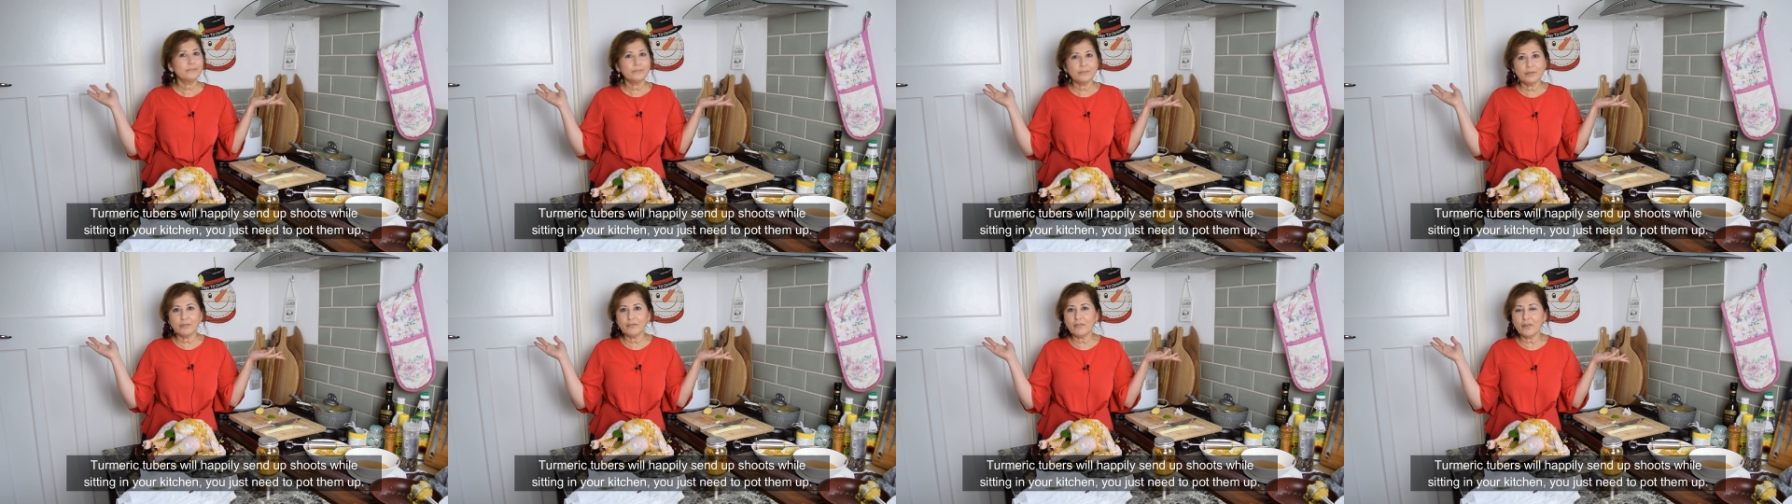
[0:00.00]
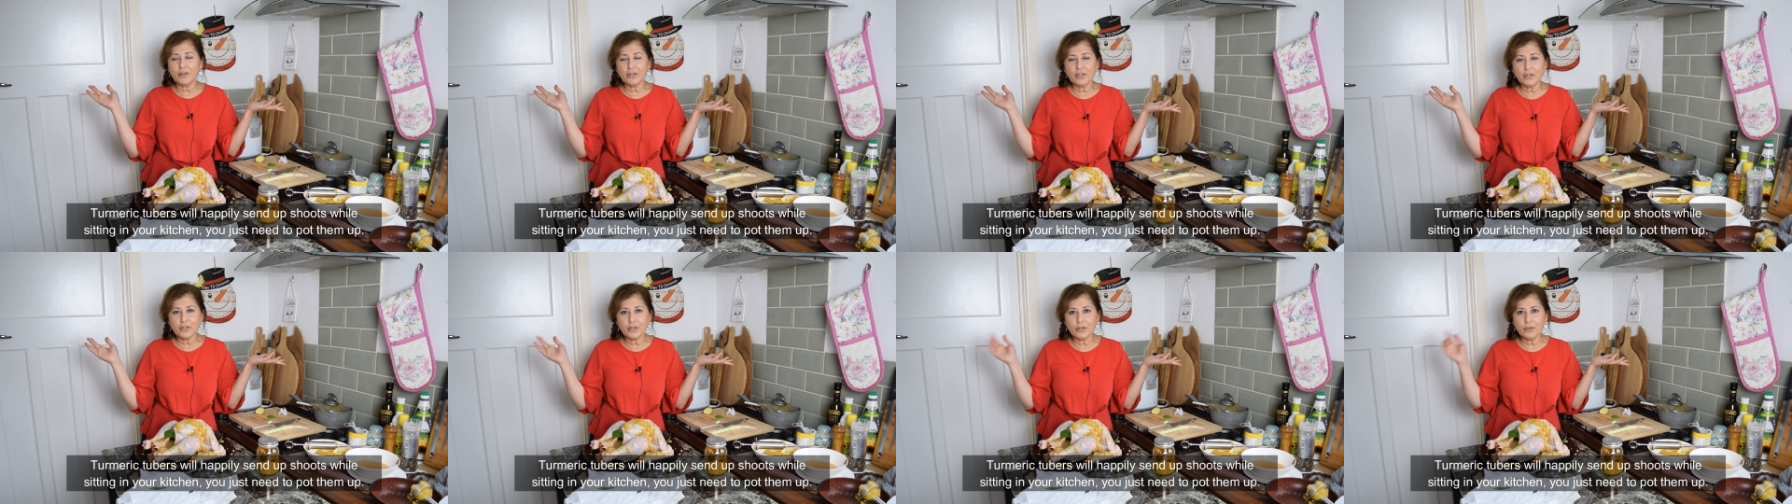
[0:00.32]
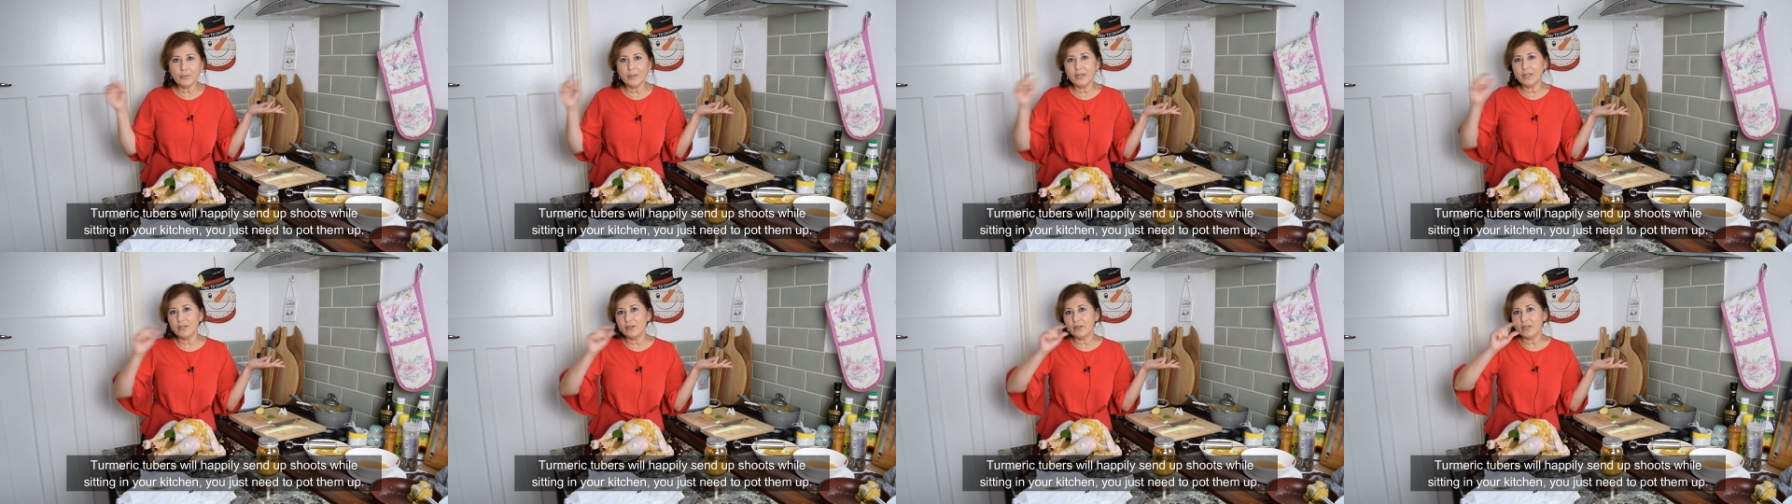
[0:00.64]
before you
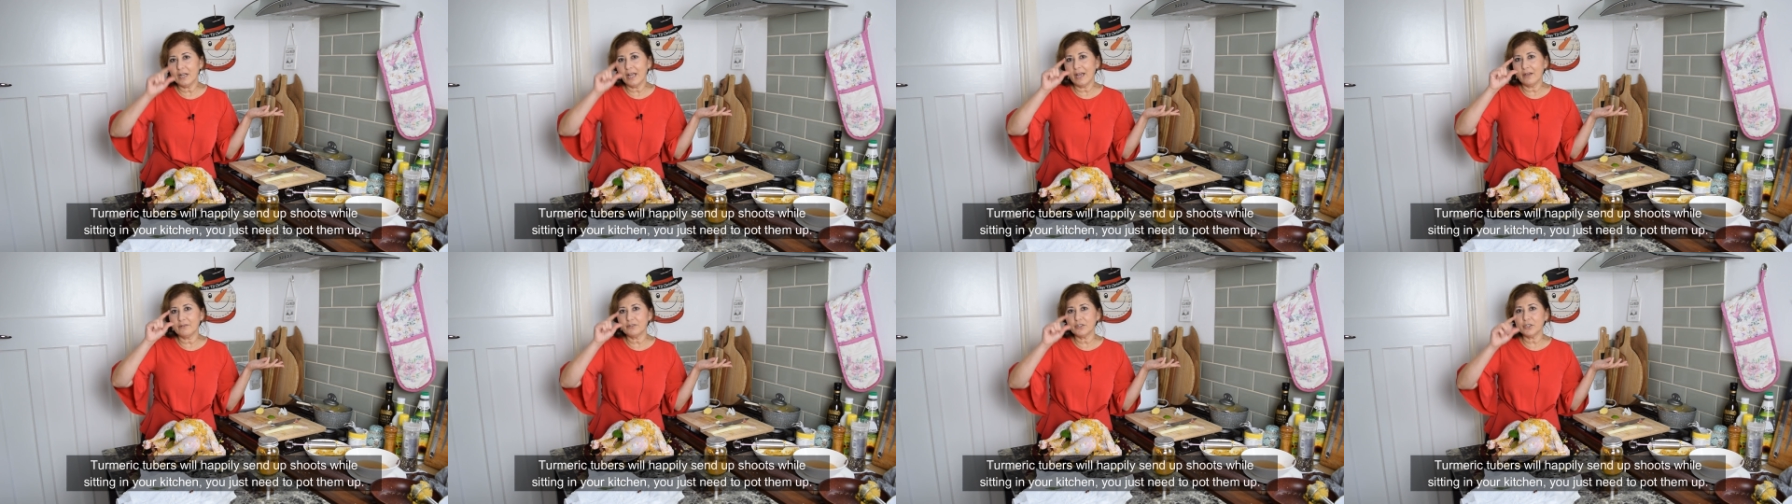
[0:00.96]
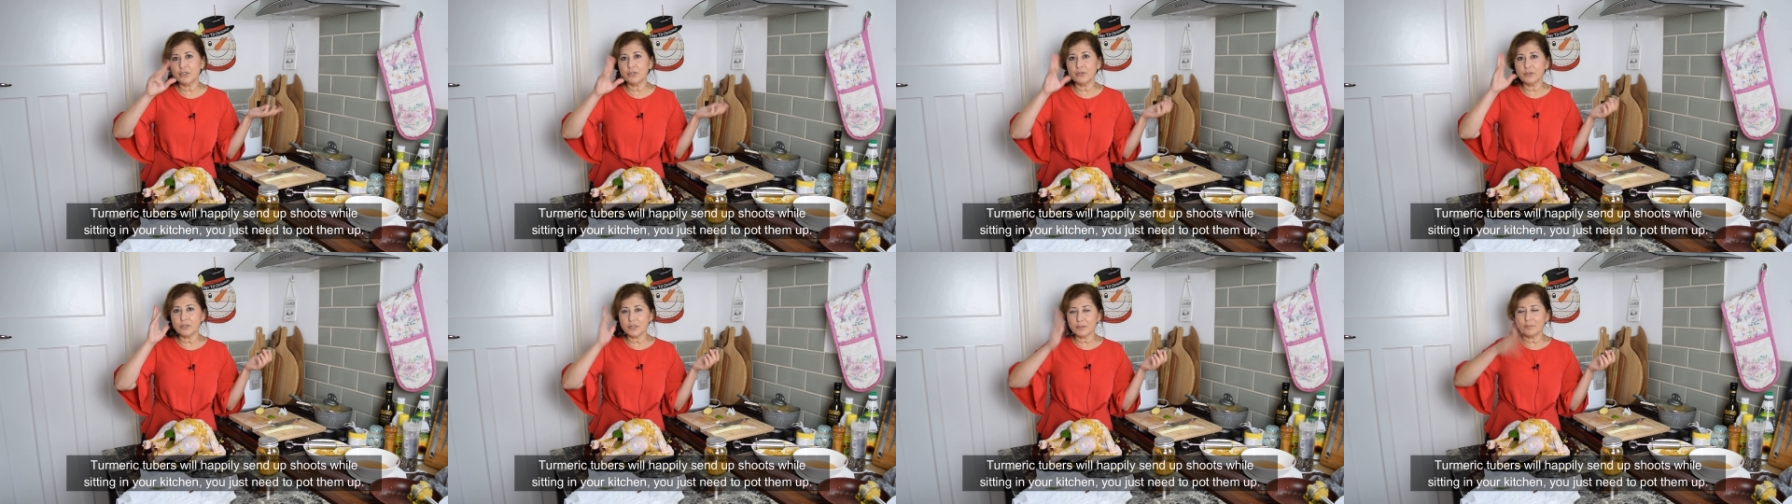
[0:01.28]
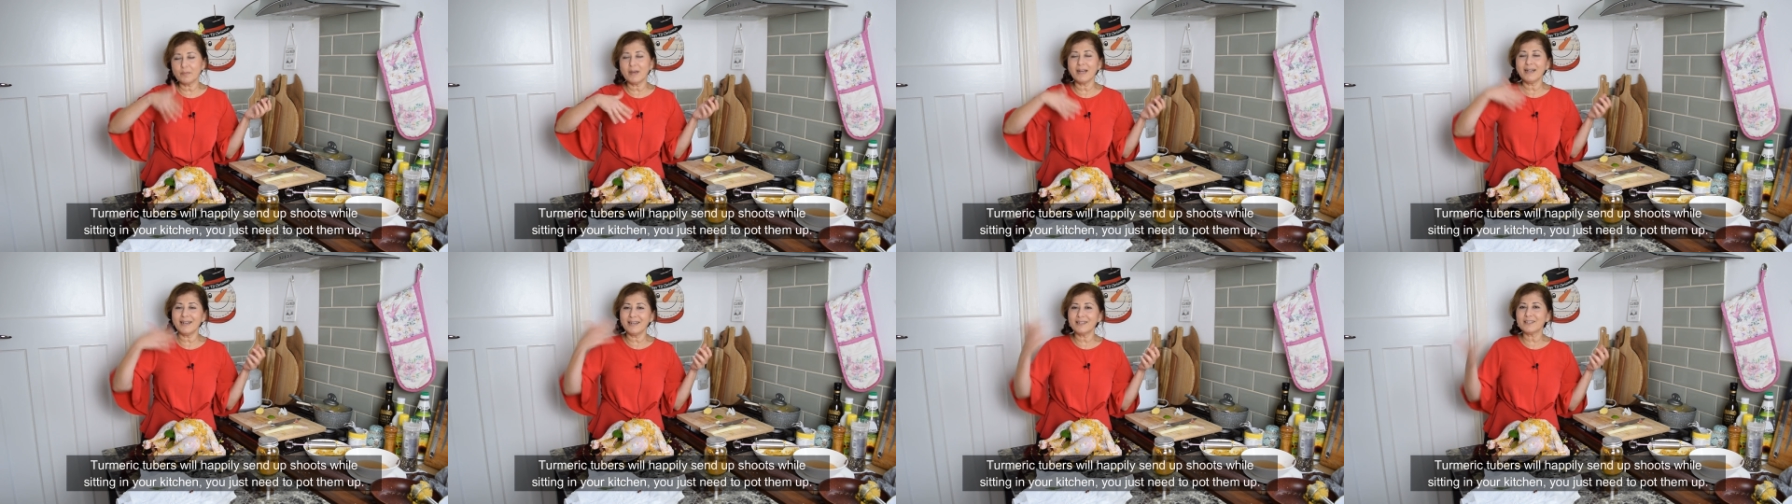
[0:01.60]
know it, you'll have shoots.
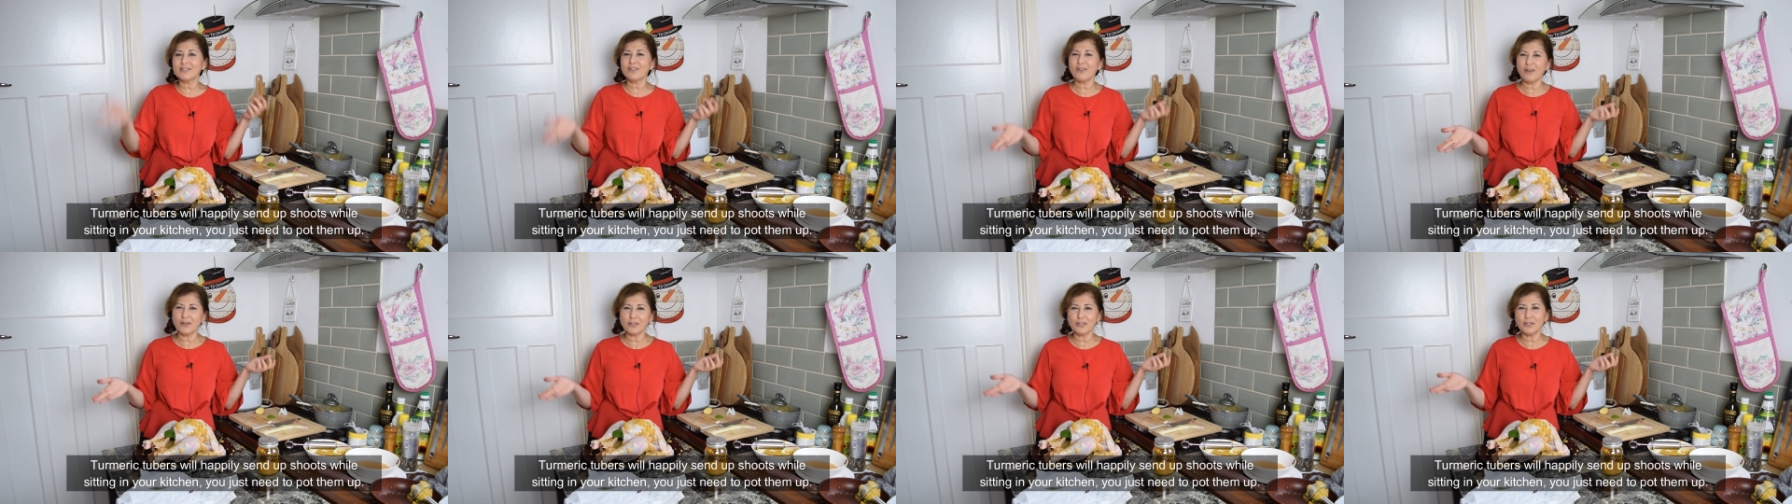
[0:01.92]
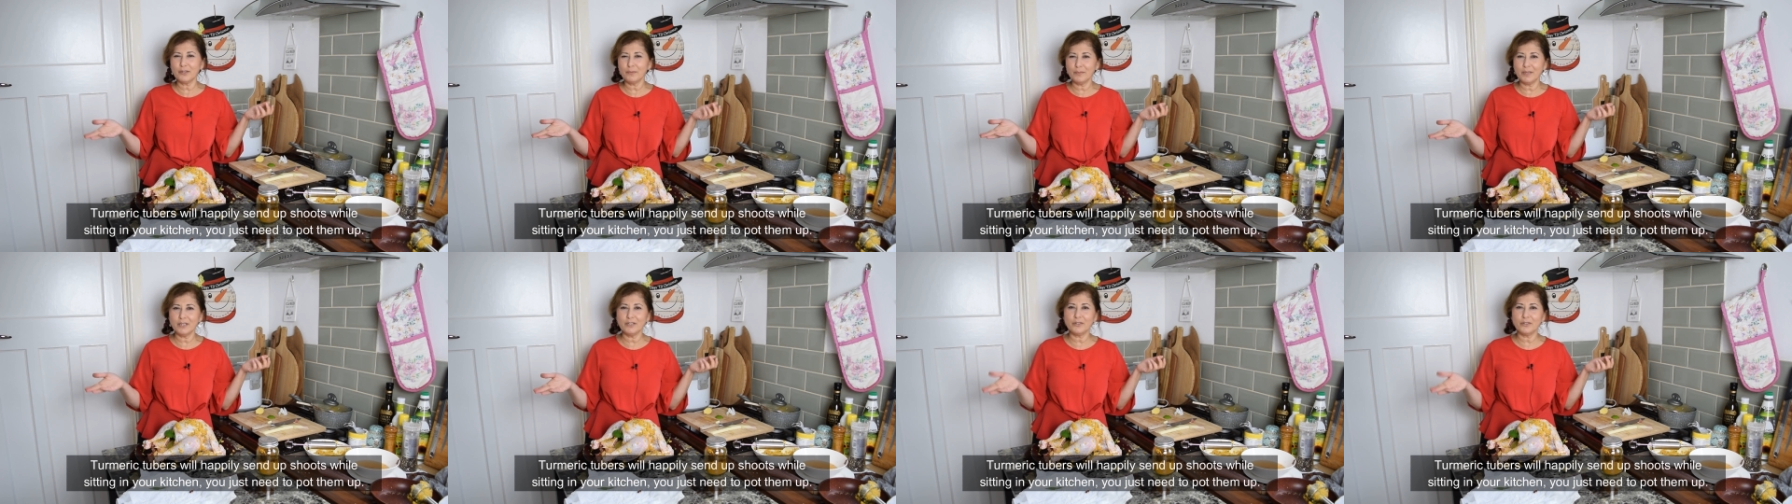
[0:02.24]
But it's got to be